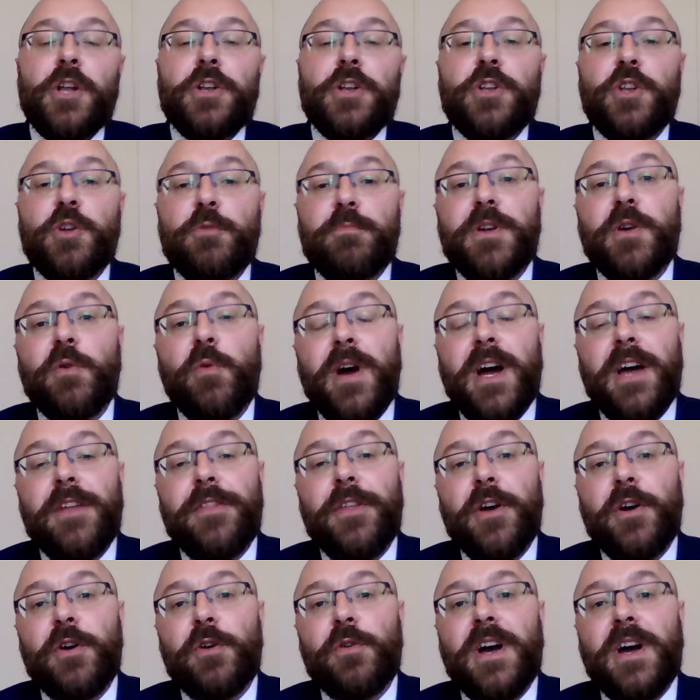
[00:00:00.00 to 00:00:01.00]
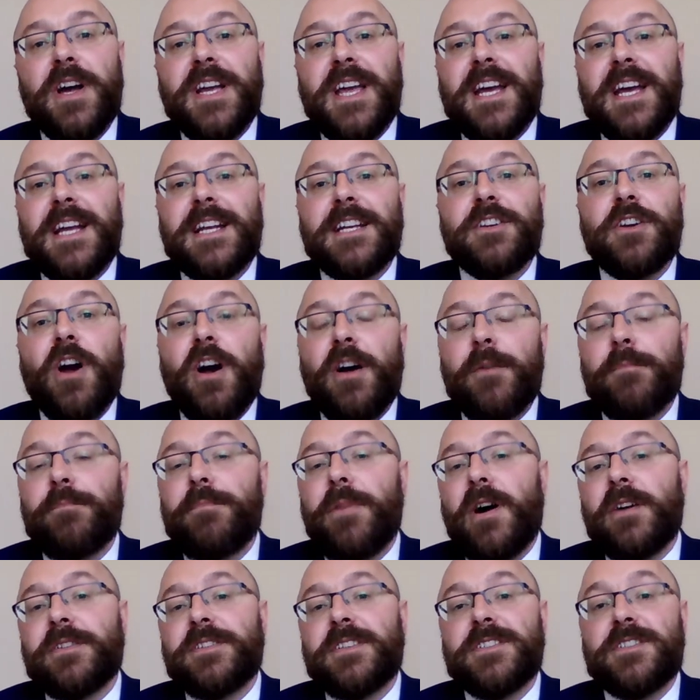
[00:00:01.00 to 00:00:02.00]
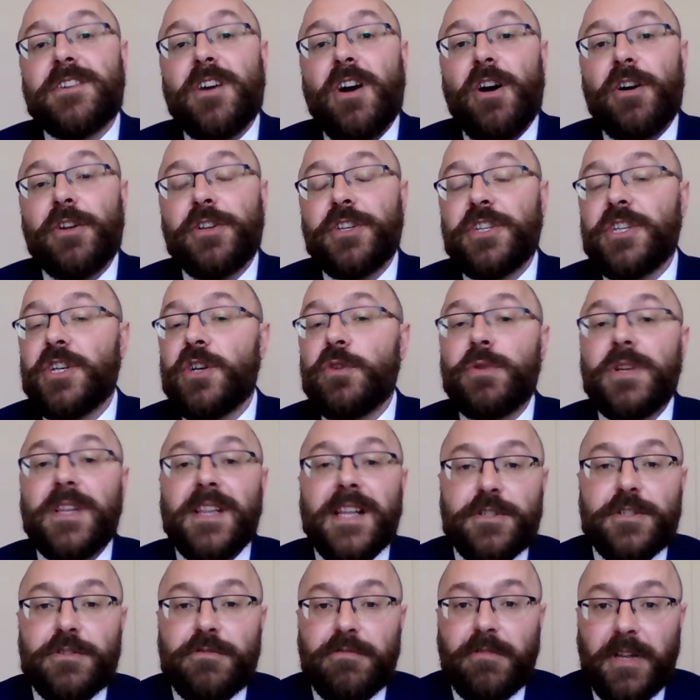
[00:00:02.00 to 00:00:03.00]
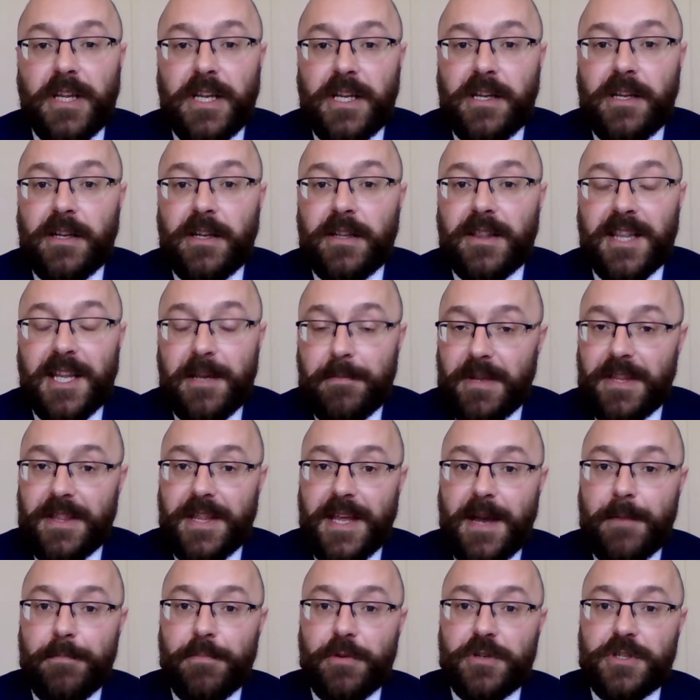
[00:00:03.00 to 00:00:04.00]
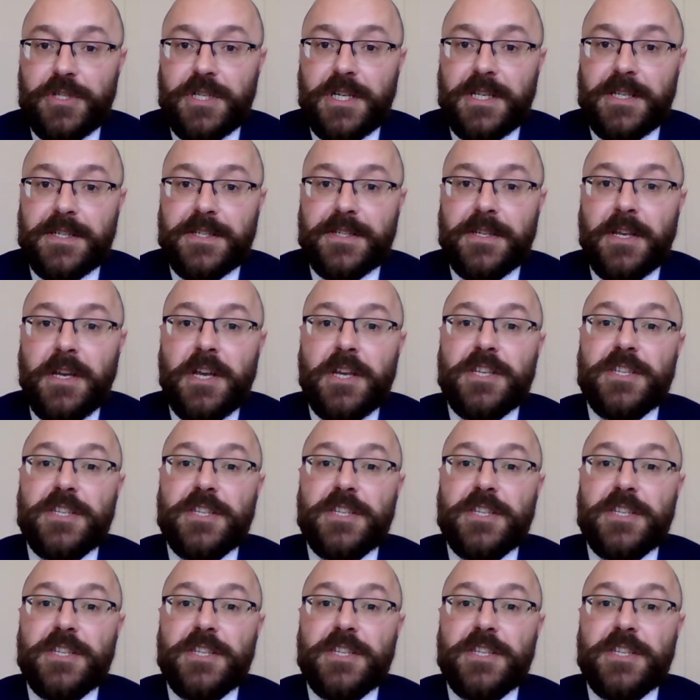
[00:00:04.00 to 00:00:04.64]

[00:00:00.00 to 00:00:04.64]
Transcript: Do be aware though, again, parties can't unilaterally limit their budgets,